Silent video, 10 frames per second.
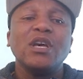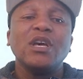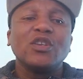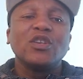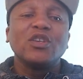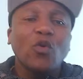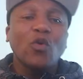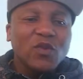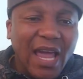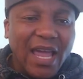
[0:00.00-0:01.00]
So when you
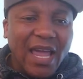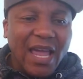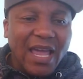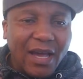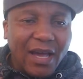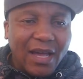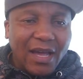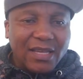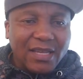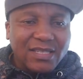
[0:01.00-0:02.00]
say here, let's
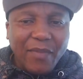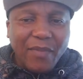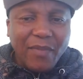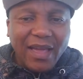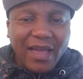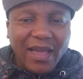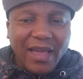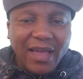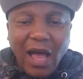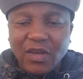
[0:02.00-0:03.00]
come back here. I
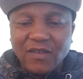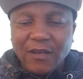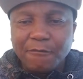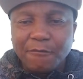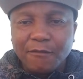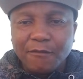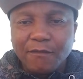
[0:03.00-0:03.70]
hope you can see.